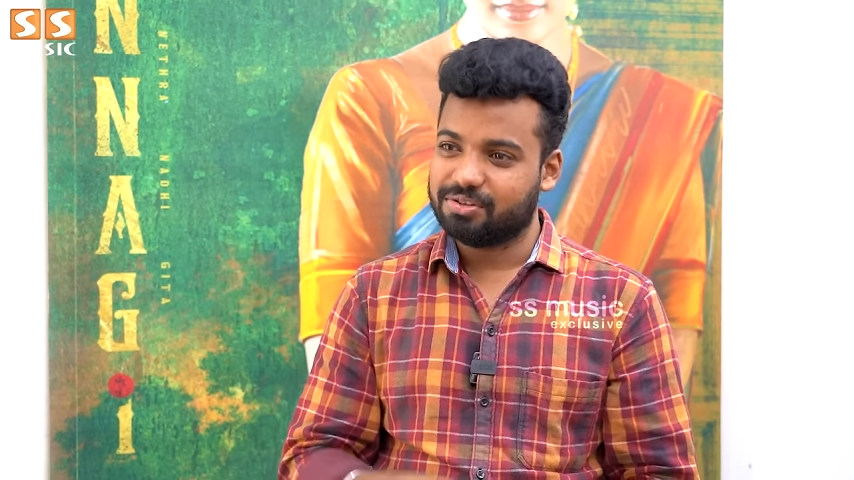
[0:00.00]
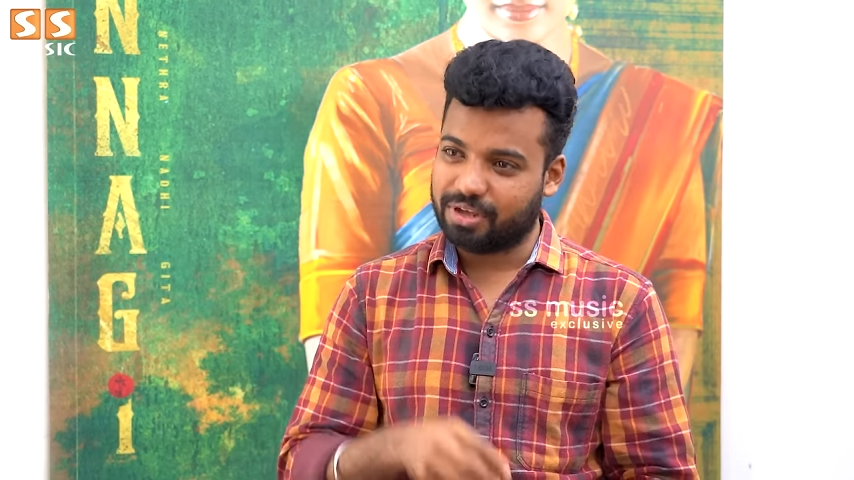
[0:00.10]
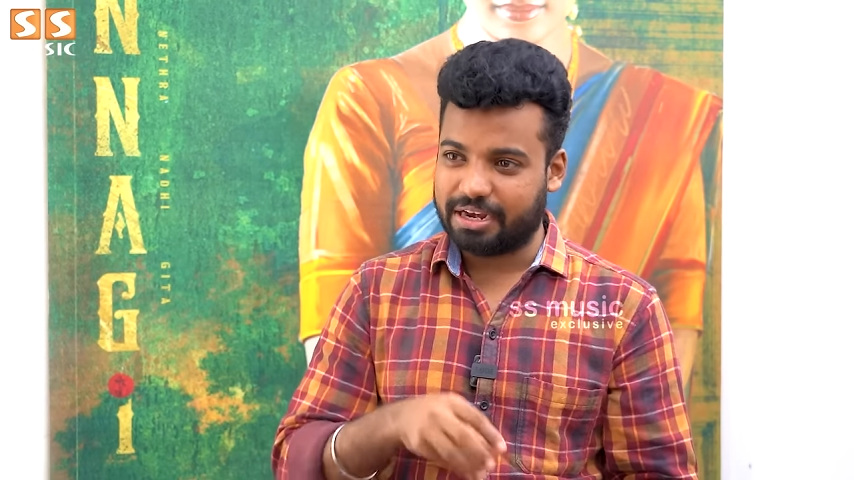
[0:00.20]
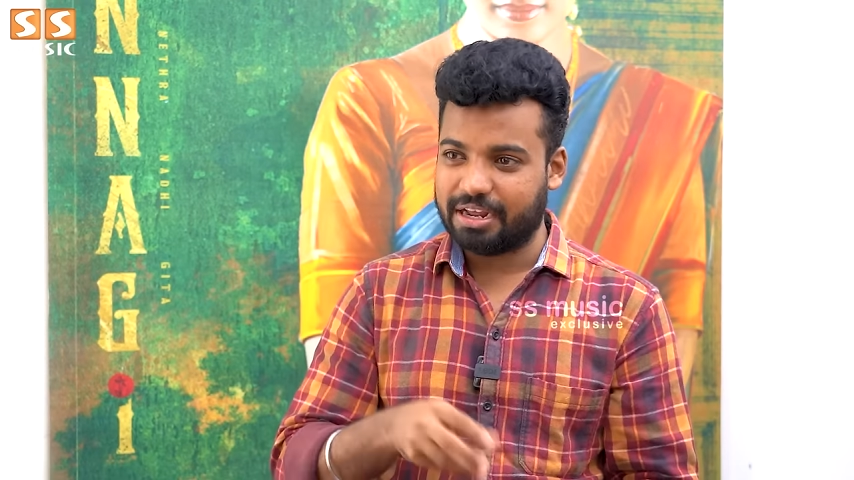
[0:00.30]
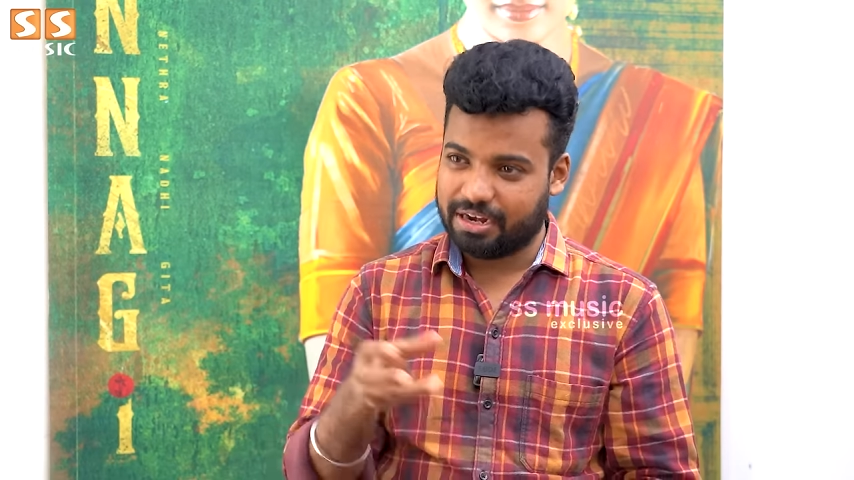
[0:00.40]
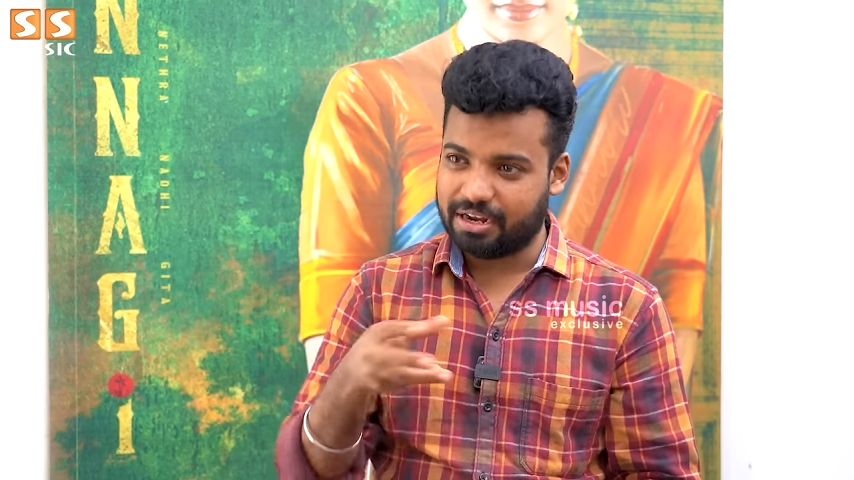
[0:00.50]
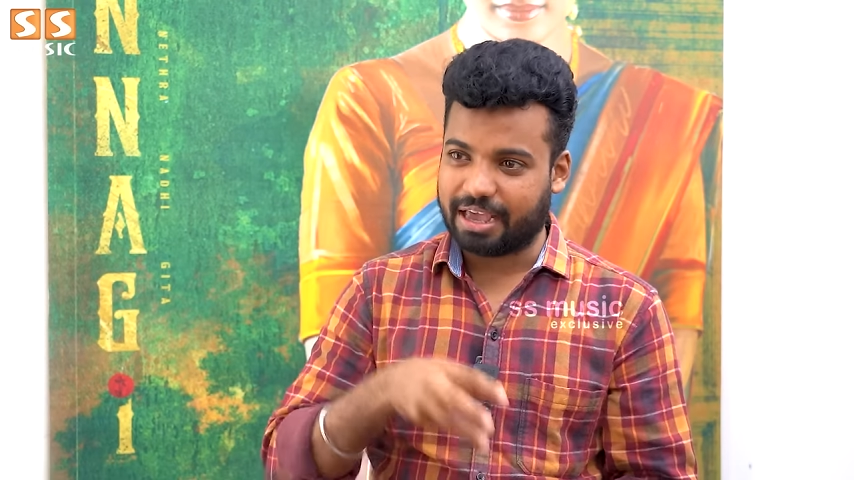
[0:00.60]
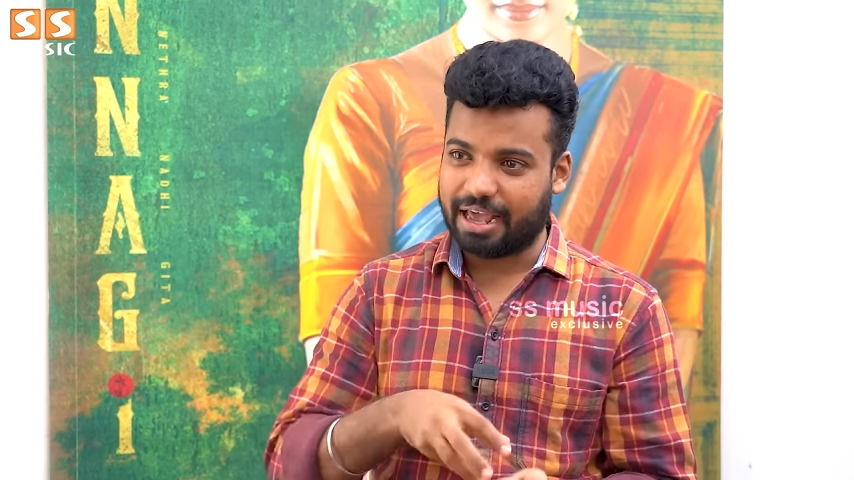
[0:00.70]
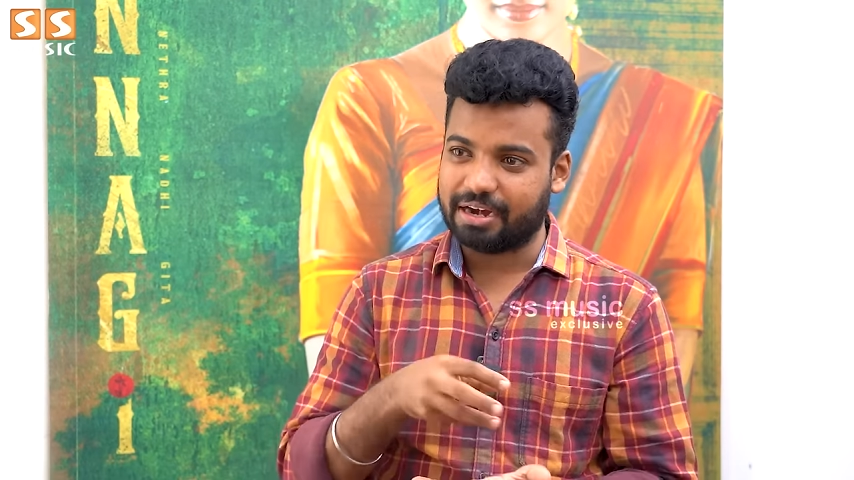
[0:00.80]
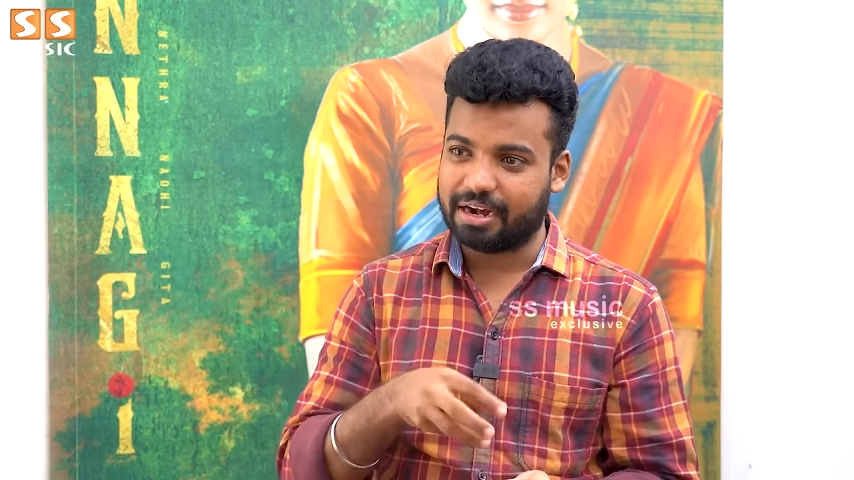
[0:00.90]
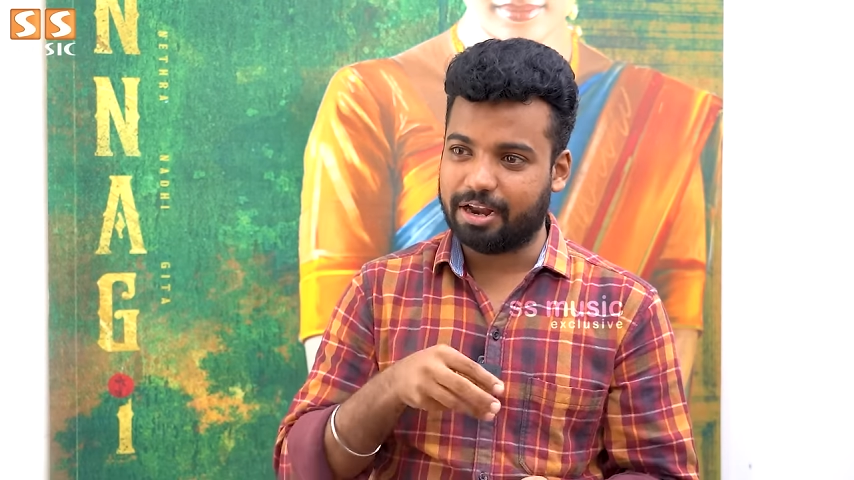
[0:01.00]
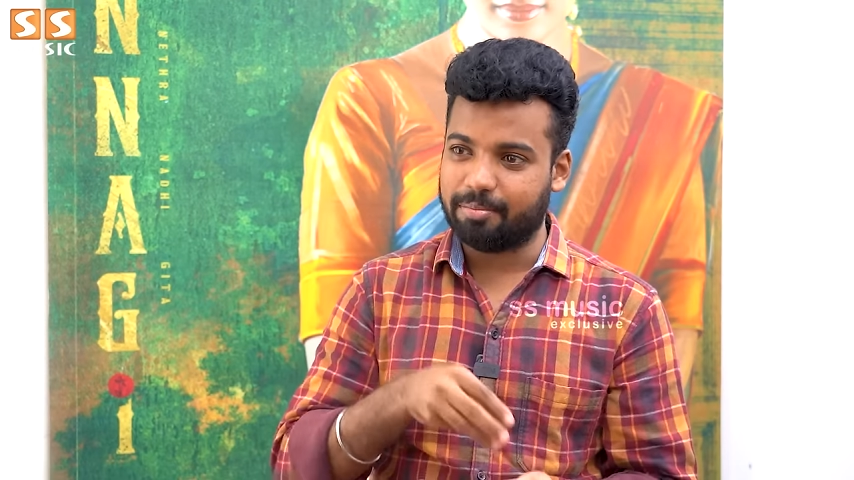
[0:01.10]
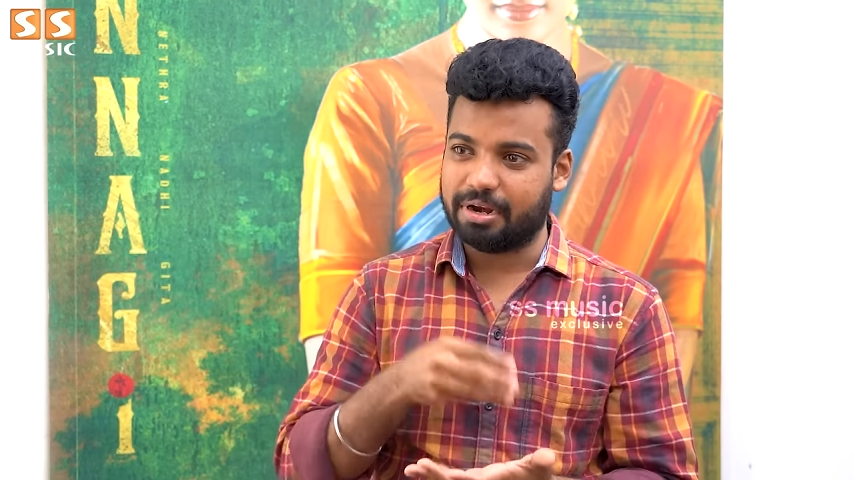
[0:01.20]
so enna character name